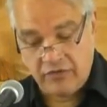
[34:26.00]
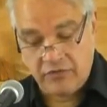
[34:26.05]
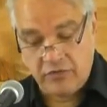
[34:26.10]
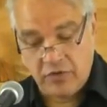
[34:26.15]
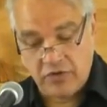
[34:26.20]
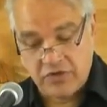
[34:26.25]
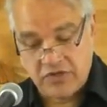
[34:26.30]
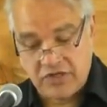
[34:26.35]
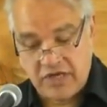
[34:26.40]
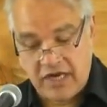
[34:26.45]

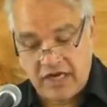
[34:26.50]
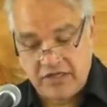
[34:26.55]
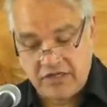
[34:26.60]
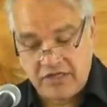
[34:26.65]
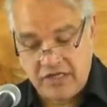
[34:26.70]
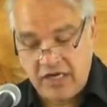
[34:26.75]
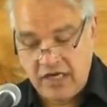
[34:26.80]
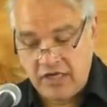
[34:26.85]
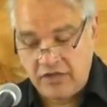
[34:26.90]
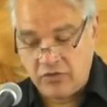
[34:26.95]
in verse
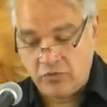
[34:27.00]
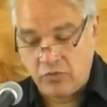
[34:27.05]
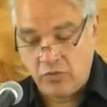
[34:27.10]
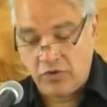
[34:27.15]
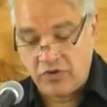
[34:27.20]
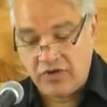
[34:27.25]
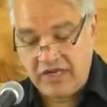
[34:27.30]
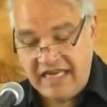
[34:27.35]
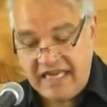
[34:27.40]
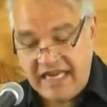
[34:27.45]
19, the
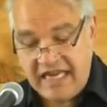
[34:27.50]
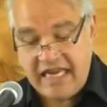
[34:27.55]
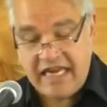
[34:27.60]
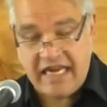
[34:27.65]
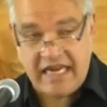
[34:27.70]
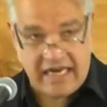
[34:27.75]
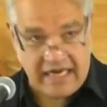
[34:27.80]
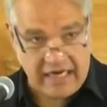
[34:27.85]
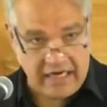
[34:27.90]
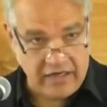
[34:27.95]
word
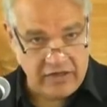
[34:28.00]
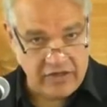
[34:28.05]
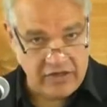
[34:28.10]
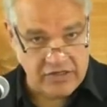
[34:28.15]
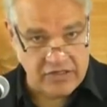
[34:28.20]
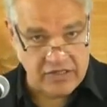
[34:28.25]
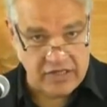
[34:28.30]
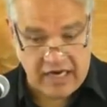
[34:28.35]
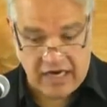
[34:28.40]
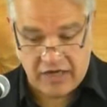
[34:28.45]

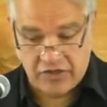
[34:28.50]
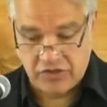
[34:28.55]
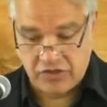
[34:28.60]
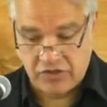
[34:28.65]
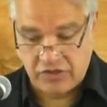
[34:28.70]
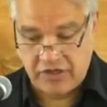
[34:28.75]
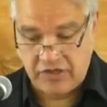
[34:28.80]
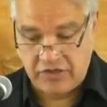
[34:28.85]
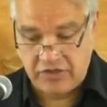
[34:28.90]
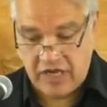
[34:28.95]
he isn't
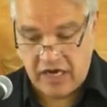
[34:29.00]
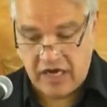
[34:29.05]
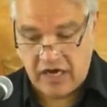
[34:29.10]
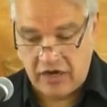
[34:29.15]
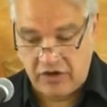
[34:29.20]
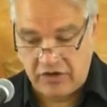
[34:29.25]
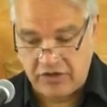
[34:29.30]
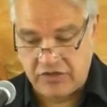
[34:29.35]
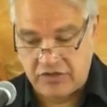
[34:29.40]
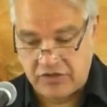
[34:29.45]
actually
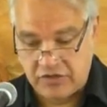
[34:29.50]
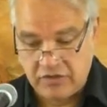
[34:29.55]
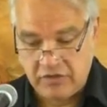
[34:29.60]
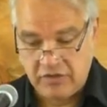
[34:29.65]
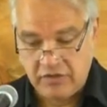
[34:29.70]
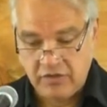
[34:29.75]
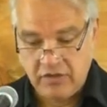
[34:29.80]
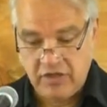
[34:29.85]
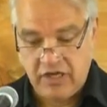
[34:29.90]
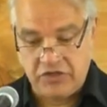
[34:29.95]
there.
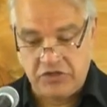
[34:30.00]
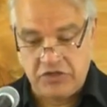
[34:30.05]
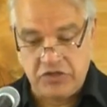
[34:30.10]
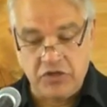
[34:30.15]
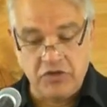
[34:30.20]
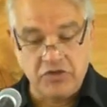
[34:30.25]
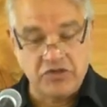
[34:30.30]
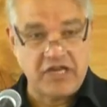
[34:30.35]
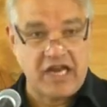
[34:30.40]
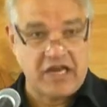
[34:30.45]
It's
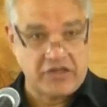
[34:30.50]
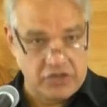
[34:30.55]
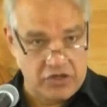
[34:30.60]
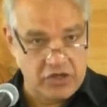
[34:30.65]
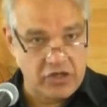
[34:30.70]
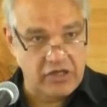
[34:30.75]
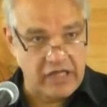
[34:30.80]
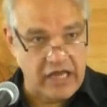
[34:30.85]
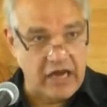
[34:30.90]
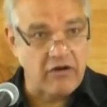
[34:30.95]
it's used
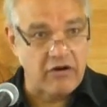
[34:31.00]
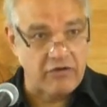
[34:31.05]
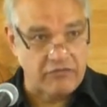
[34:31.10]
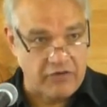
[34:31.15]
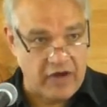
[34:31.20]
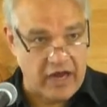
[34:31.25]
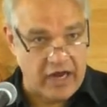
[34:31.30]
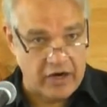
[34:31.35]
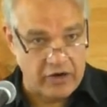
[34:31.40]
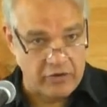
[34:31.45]
as a
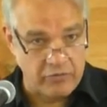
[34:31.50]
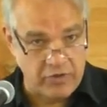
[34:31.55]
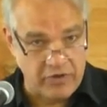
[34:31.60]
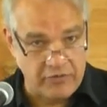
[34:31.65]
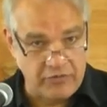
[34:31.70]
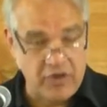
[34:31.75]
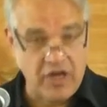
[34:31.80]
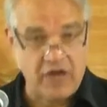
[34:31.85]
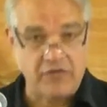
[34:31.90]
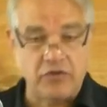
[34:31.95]

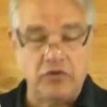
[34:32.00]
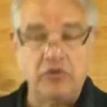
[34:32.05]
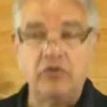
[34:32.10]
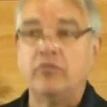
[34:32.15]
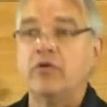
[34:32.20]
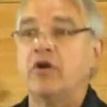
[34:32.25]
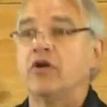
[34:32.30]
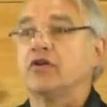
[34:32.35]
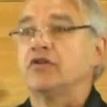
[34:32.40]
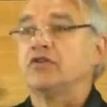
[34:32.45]
clarifier, but if you have
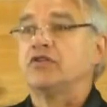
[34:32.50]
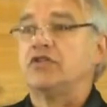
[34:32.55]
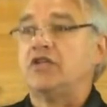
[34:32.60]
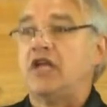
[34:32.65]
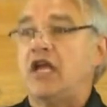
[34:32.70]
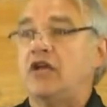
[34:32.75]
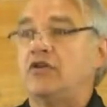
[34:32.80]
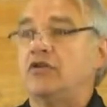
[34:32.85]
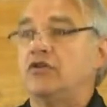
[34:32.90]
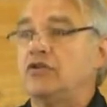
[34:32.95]
the New American
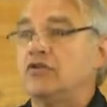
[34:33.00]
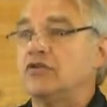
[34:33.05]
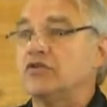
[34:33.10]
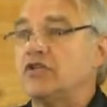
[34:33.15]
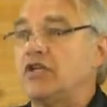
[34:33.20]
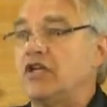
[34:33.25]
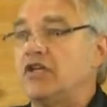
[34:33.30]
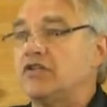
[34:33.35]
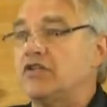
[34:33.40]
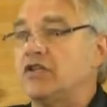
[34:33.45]
Standard,
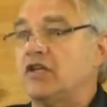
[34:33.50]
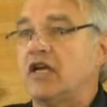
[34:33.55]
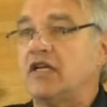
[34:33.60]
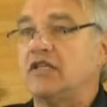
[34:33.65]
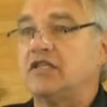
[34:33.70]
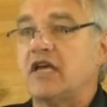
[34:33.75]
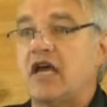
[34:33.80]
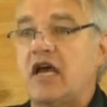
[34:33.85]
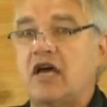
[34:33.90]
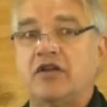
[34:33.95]
you'll see it's in
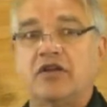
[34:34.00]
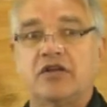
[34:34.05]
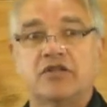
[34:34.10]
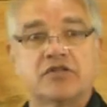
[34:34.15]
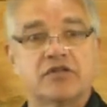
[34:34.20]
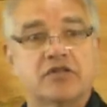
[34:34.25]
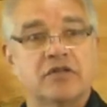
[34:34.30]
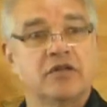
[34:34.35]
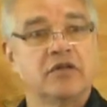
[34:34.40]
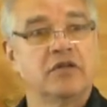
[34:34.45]

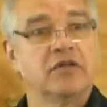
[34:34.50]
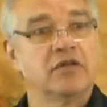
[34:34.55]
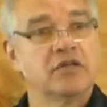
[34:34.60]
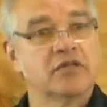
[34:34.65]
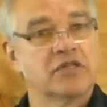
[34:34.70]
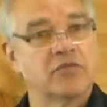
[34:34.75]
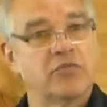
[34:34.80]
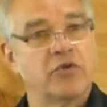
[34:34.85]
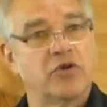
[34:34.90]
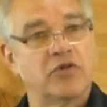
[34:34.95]
italics.
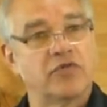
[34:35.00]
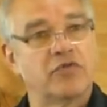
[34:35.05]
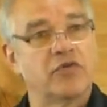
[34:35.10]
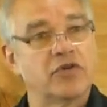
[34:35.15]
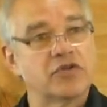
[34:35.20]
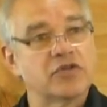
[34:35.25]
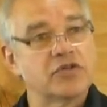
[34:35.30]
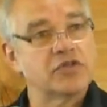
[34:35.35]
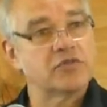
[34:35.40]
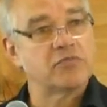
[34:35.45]
Some other
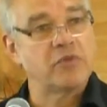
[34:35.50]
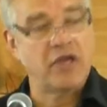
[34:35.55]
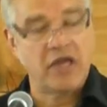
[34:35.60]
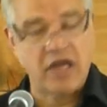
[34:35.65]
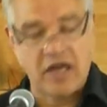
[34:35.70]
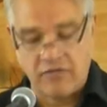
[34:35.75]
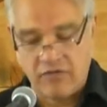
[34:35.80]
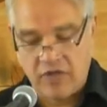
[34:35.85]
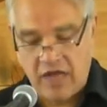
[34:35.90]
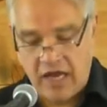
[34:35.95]
versions
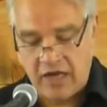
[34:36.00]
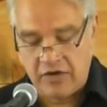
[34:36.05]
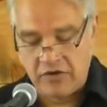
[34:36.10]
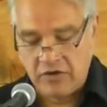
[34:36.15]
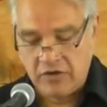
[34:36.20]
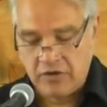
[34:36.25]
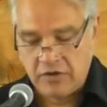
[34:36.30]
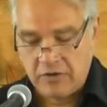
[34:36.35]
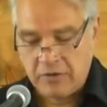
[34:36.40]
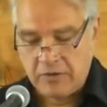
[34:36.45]
may have
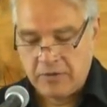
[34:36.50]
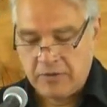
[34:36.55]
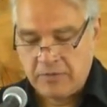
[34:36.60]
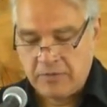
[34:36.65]
that